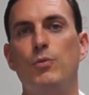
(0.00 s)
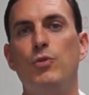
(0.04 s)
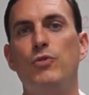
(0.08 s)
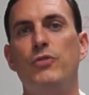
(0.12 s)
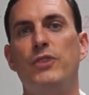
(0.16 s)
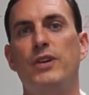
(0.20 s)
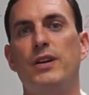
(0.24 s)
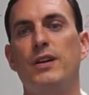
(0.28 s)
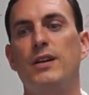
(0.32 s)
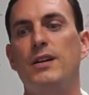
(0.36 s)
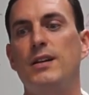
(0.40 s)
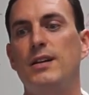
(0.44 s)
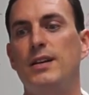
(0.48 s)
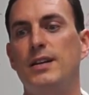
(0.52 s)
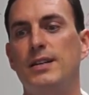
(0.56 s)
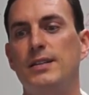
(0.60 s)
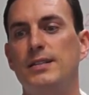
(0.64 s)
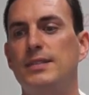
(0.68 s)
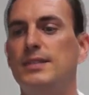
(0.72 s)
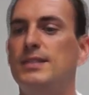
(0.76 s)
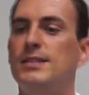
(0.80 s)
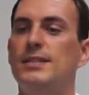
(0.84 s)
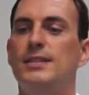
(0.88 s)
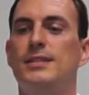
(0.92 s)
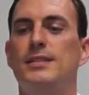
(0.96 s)
Moving
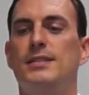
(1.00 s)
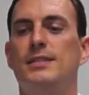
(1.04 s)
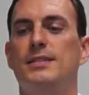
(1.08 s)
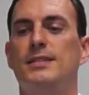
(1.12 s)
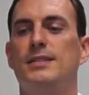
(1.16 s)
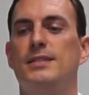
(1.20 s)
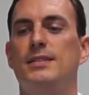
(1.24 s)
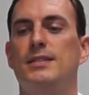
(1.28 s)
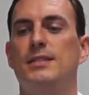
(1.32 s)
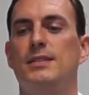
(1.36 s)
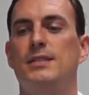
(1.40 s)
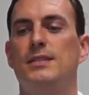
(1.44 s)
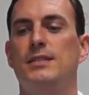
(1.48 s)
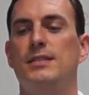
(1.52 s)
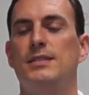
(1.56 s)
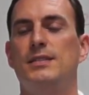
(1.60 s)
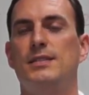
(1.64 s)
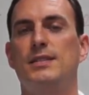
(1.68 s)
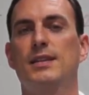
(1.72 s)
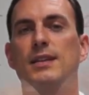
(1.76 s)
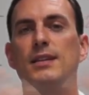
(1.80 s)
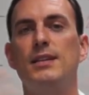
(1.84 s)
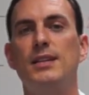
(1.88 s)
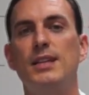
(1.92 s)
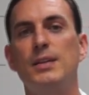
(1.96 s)
on,
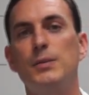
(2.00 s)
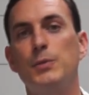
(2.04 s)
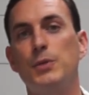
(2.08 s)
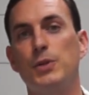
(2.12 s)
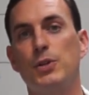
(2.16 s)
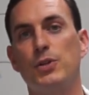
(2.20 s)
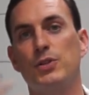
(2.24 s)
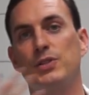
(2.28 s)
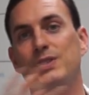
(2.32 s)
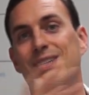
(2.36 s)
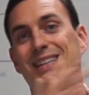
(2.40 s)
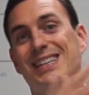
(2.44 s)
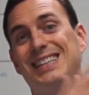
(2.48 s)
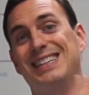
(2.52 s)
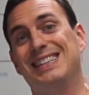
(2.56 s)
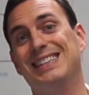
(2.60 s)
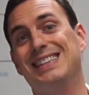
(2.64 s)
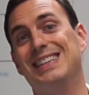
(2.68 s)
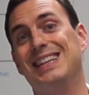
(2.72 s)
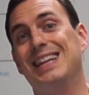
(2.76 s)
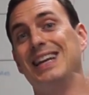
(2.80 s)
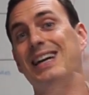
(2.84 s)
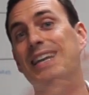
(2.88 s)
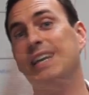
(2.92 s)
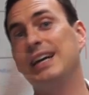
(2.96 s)
suddenly what looks like
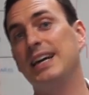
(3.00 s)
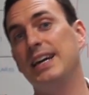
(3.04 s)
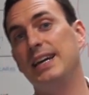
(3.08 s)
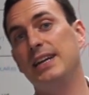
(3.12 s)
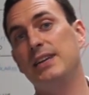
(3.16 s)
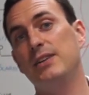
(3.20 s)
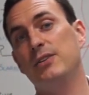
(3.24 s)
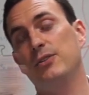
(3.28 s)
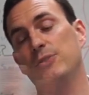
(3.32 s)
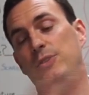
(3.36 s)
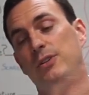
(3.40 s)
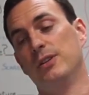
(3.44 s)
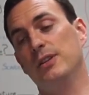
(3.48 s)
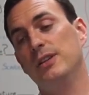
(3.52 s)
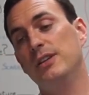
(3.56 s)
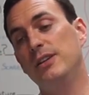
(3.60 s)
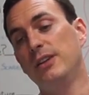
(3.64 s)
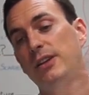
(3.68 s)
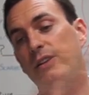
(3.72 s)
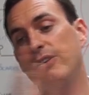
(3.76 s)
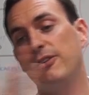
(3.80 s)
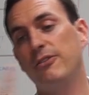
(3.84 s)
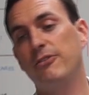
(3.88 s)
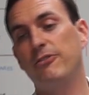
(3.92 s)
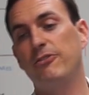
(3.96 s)
a line or
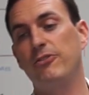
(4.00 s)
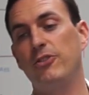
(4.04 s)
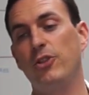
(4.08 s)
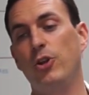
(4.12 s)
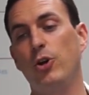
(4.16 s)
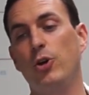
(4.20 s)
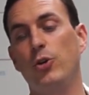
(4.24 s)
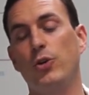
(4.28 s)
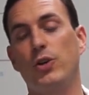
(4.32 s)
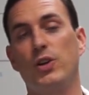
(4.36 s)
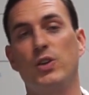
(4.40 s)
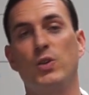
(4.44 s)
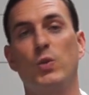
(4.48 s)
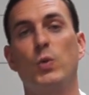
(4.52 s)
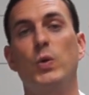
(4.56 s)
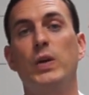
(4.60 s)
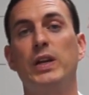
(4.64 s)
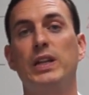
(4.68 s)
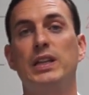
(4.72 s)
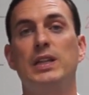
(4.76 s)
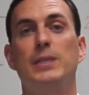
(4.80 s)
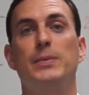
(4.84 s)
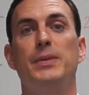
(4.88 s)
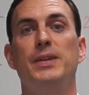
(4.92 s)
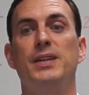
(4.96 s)
linear flow can
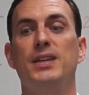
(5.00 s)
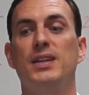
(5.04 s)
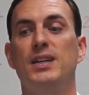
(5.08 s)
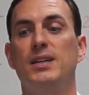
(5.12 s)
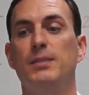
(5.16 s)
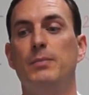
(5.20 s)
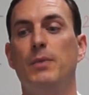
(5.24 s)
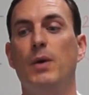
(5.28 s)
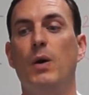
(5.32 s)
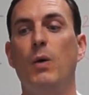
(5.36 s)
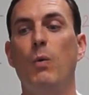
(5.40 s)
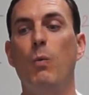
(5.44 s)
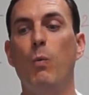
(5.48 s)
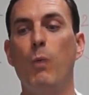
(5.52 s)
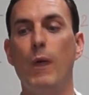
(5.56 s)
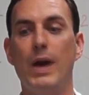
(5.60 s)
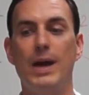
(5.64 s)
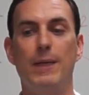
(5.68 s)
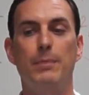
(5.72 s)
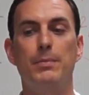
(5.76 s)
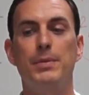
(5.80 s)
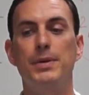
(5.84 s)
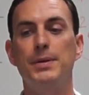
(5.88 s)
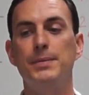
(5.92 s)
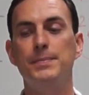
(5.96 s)
quickly become a
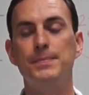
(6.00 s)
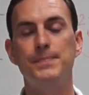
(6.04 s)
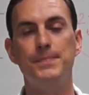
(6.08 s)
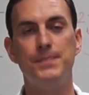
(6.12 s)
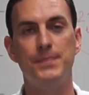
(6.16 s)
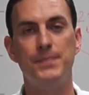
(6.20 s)
web.